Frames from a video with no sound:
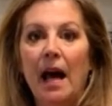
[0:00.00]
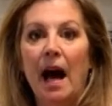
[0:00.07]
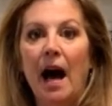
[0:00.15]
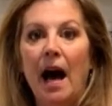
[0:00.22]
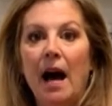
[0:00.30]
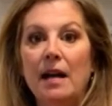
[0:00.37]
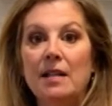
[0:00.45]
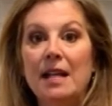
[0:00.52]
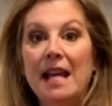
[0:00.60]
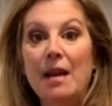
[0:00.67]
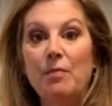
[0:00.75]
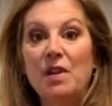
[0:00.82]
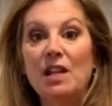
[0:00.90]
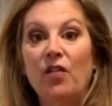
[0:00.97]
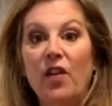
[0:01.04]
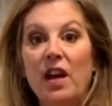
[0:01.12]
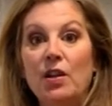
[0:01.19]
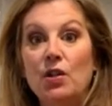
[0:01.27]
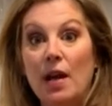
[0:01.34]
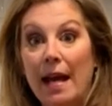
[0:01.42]
to keep these
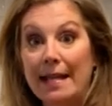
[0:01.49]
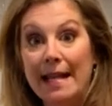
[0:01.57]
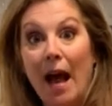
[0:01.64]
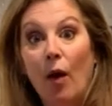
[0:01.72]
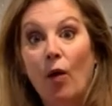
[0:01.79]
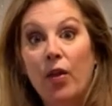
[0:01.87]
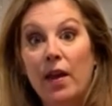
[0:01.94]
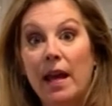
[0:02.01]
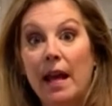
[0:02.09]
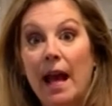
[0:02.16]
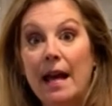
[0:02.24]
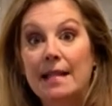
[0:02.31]
fish as healthy